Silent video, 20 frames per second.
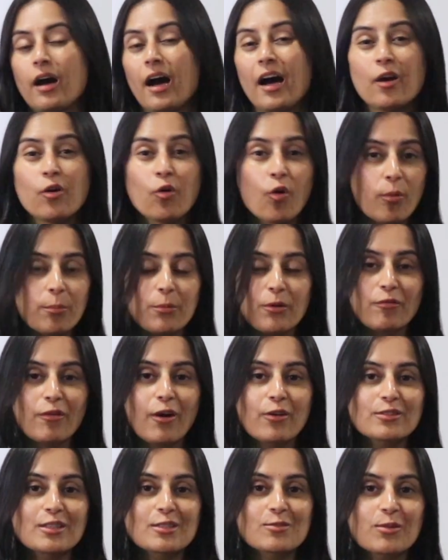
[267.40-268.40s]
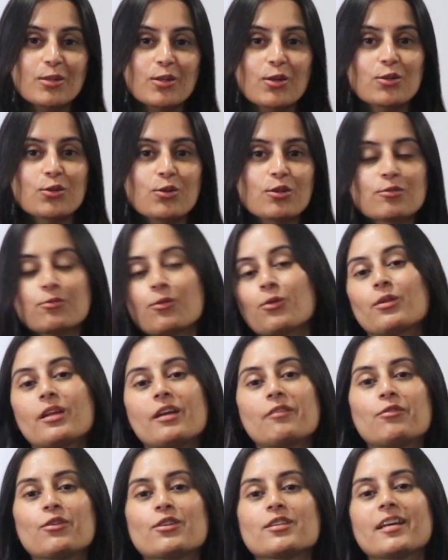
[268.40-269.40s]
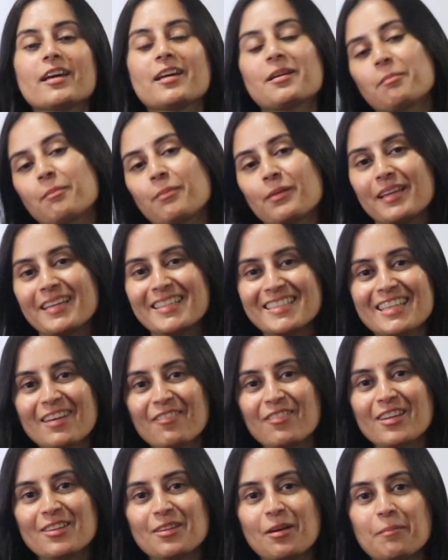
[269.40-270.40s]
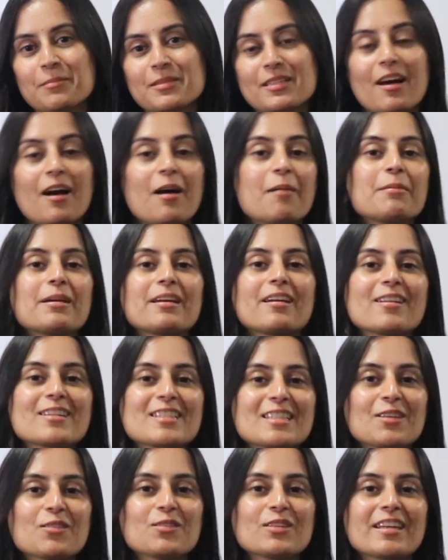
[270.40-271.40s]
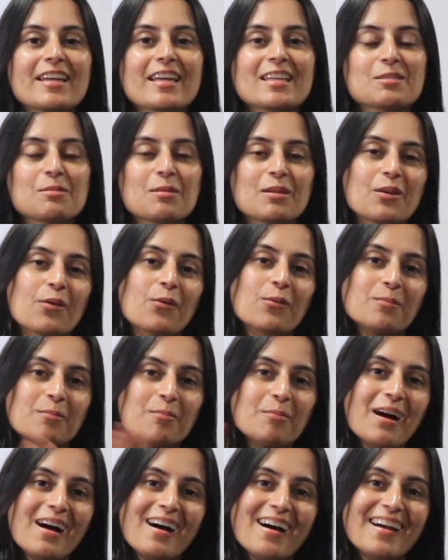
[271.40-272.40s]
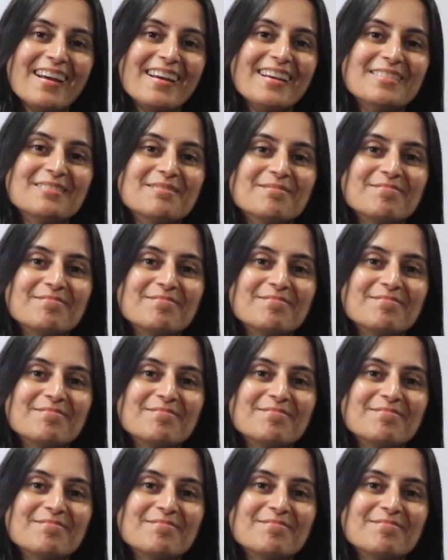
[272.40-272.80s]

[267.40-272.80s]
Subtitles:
I hope you found this video useful. If you did, please give it a thumbs up, and I'll see you in the next video. Bye.